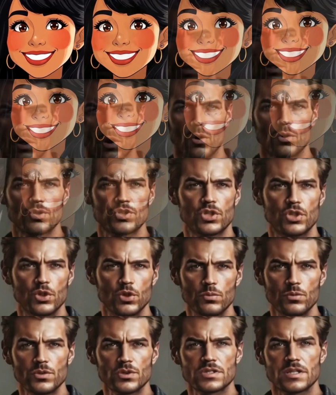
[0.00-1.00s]
The host
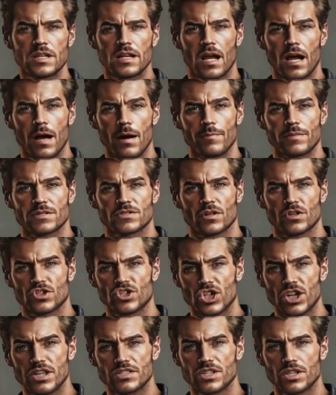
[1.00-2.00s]
humorously comments on
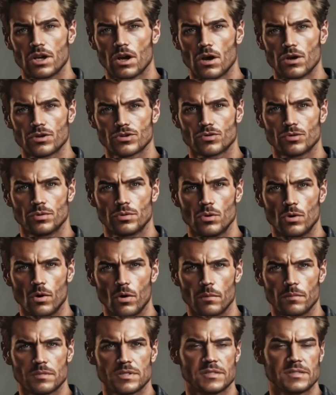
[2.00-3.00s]
changing cultural
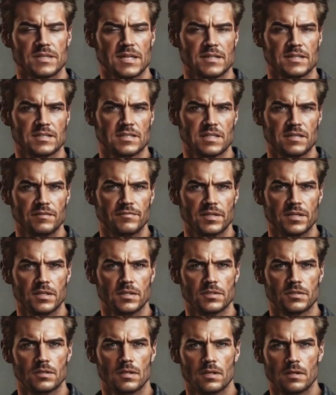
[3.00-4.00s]
norms and
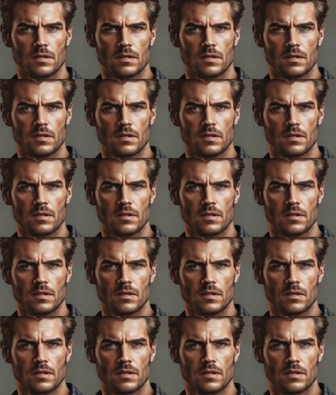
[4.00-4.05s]
sensitivities.